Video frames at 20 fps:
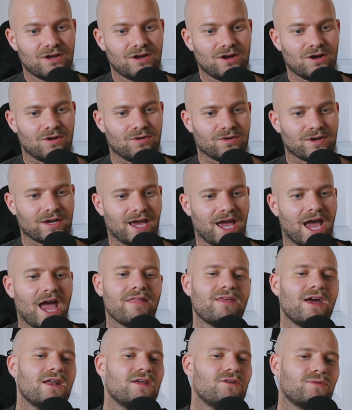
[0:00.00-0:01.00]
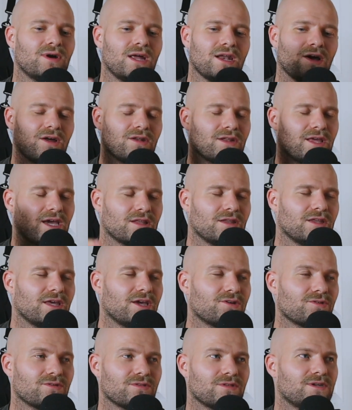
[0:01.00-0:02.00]
okay. And then it went on like
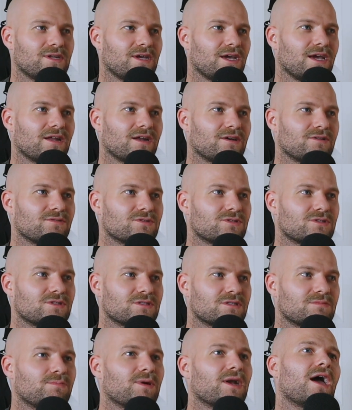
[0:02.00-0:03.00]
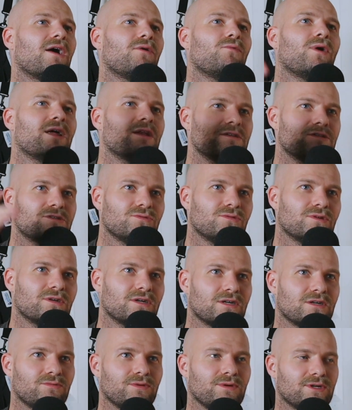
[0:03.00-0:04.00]
later in the day and I was just but we went to
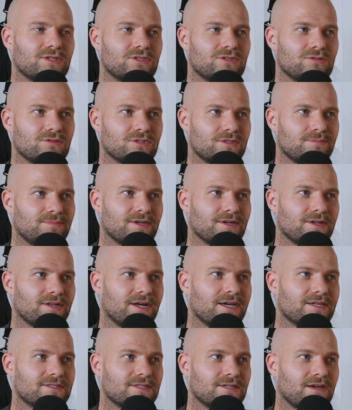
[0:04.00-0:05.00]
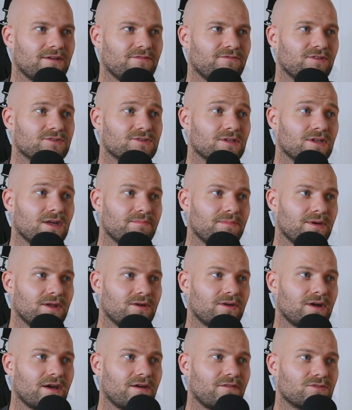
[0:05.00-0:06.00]
a spin class and I felt a lot
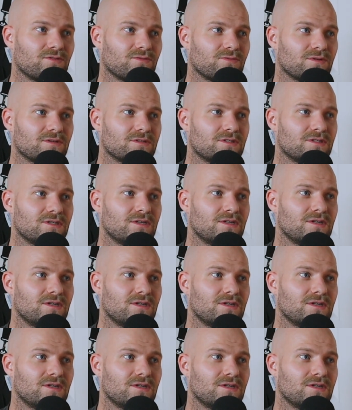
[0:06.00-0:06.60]
better afterwards.